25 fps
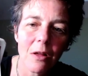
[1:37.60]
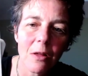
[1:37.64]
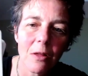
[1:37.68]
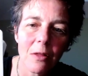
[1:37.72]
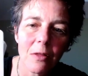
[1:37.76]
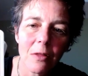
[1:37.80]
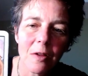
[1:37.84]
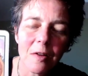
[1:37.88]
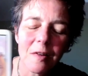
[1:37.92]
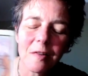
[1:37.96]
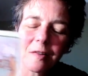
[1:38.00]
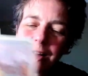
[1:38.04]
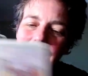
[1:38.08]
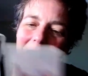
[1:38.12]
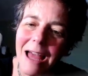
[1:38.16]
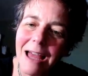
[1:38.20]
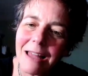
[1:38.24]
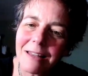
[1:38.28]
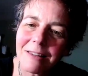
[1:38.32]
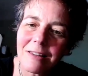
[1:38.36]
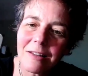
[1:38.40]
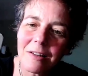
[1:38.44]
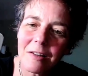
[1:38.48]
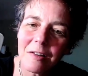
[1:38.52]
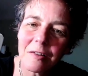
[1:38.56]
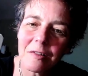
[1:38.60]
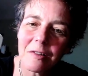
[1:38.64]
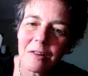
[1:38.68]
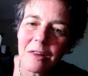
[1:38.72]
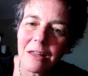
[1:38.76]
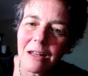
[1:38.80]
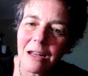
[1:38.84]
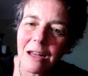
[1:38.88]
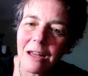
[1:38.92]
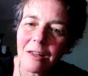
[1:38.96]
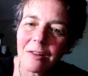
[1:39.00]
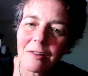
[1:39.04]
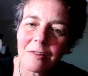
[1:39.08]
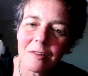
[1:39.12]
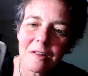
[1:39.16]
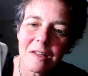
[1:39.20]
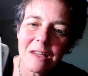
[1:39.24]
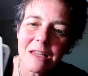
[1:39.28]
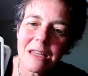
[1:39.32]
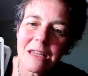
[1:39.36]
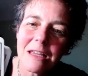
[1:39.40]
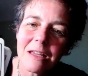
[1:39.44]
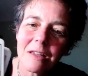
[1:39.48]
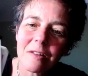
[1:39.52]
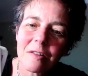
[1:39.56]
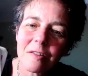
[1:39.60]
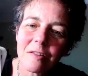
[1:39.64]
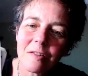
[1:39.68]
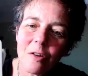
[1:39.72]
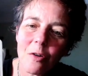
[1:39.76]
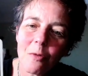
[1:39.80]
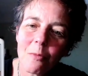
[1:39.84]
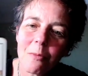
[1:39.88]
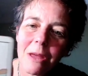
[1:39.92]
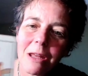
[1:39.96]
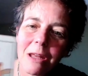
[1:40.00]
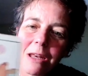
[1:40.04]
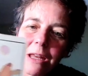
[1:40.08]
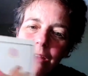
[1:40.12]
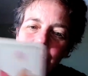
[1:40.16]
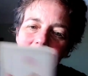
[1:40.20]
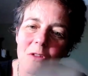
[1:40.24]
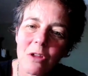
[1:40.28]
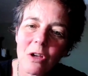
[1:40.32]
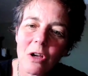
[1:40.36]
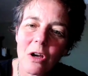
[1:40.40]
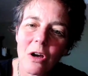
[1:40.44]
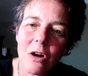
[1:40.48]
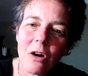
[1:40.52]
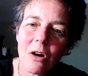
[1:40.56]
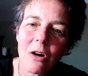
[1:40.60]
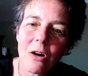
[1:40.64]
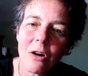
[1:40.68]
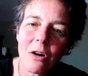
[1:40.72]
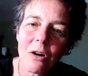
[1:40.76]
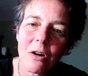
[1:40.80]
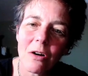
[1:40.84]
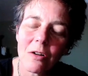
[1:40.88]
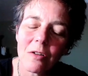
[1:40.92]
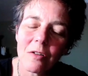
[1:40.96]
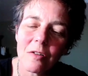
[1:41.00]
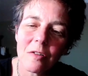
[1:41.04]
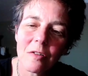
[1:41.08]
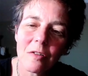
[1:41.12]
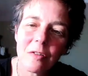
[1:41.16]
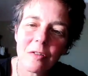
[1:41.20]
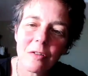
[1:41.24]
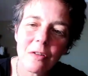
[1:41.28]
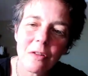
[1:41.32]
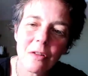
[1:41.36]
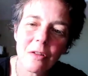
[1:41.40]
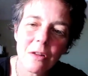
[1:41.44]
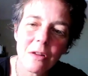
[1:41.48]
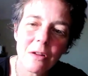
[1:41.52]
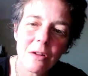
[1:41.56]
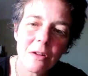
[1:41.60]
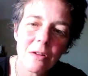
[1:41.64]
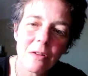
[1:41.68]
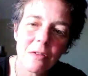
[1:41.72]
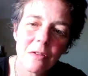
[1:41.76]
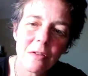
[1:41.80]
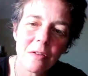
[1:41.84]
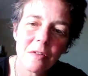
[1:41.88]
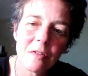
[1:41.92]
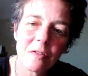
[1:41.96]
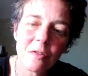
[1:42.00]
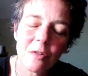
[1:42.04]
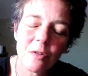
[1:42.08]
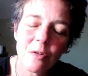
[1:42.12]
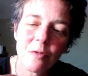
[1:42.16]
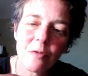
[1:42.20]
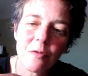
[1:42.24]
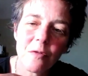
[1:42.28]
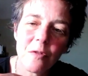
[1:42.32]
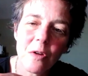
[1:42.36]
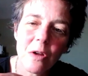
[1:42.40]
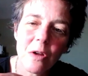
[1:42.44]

The sadness that I see in so many of the cards, this sort of